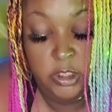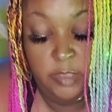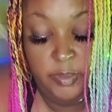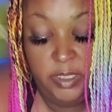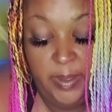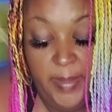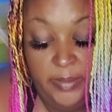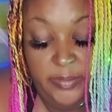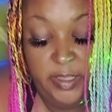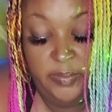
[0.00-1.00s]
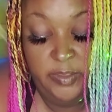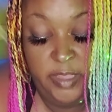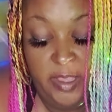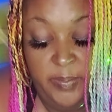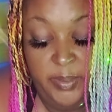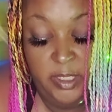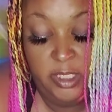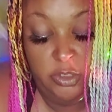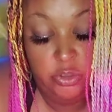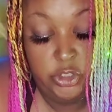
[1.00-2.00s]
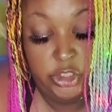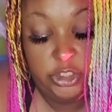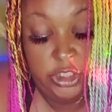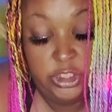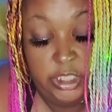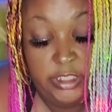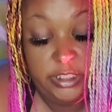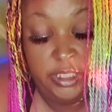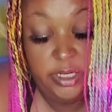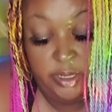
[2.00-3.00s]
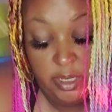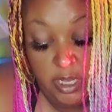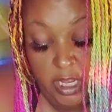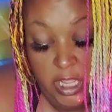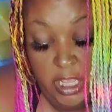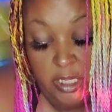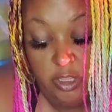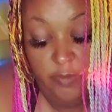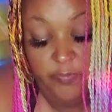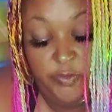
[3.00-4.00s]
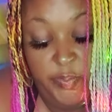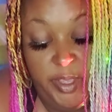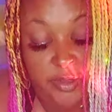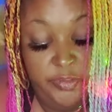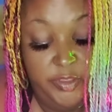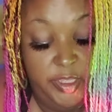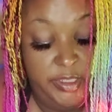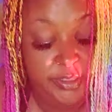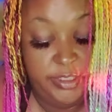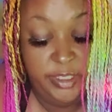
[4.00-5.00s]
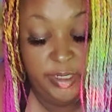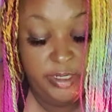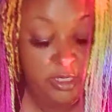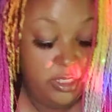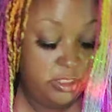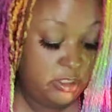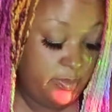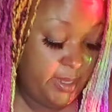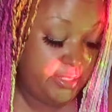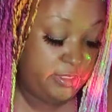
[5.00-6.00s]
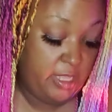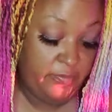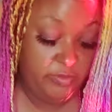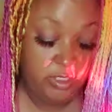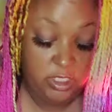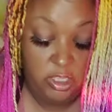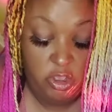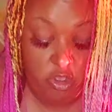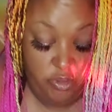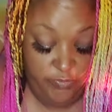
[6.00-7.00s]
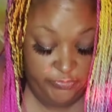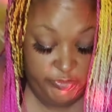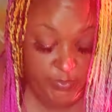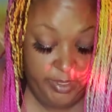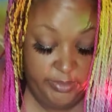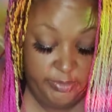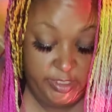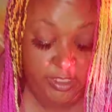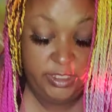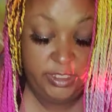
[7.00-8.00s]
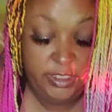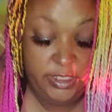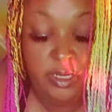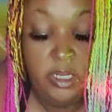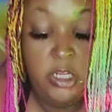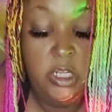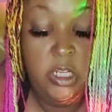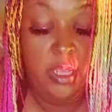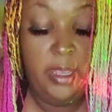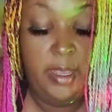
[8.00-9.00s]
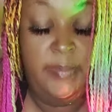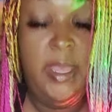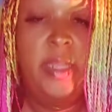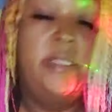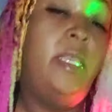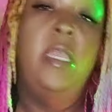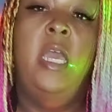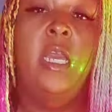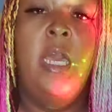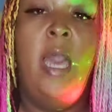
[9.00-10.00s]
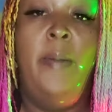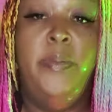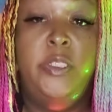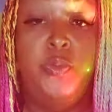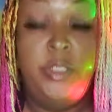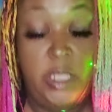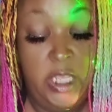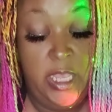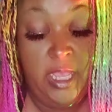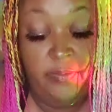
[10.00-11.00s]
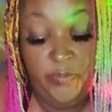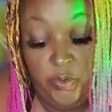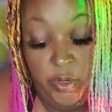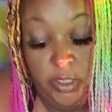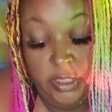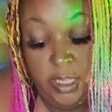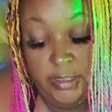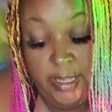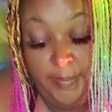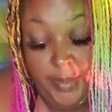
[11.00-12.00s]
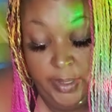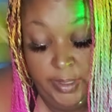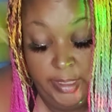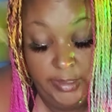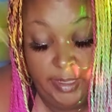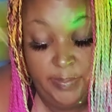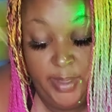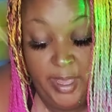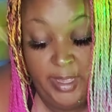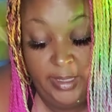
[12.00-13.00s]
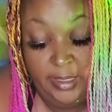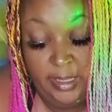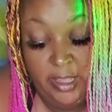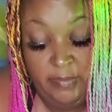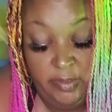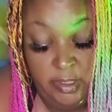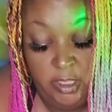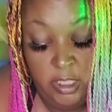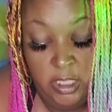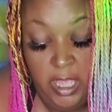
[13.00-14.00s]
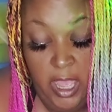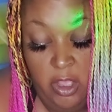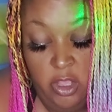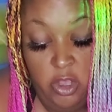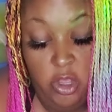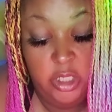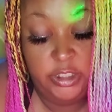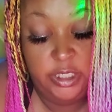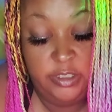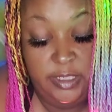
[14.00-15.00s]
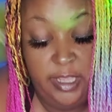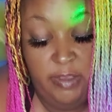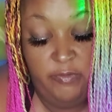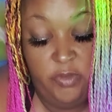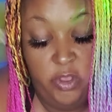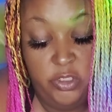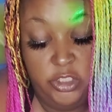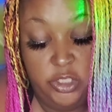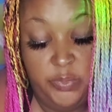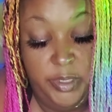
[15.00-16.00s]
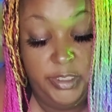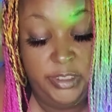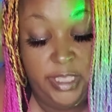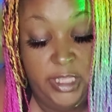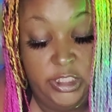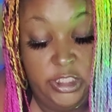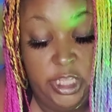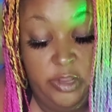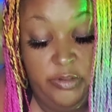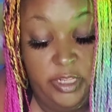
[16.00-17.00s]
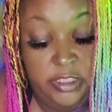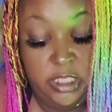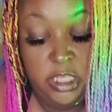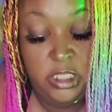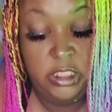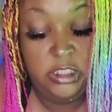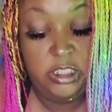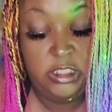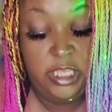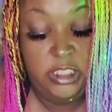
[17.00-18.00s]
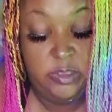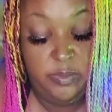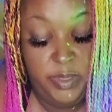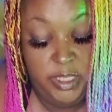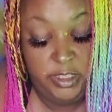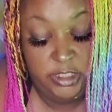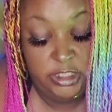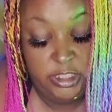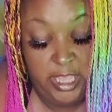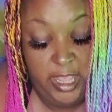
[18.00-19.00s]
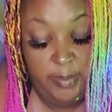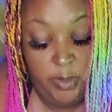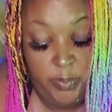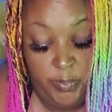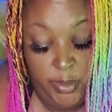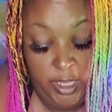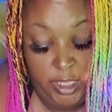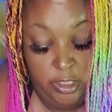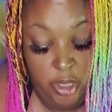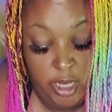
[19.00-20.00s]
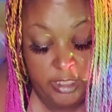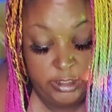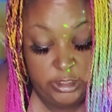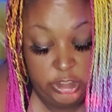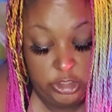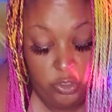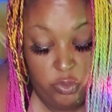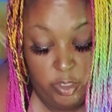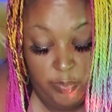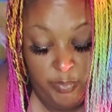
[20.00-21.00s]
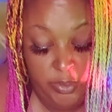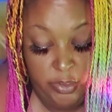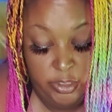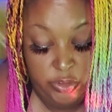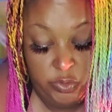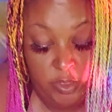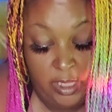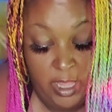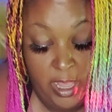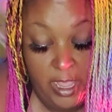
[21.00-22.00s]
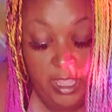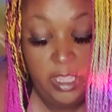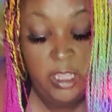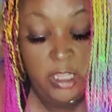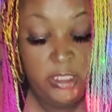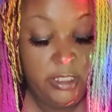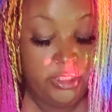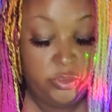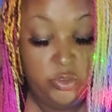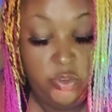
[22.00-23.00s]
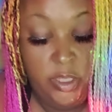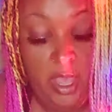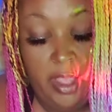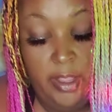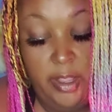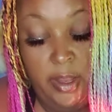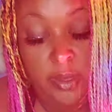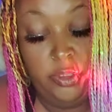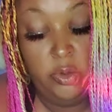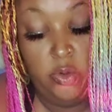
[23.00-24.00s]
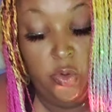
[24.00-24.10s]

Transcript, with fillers: something about they, they belittle your success here and off to better things here. Somebody's definitely off to better things here. Um, now that they accomplished what they came for, got their money, got their bag and left. Alcohol is their downfall. This could be a Sagittarius. This it says meet the scammer breaking hearts and stolen billions online. Guess who you got here, the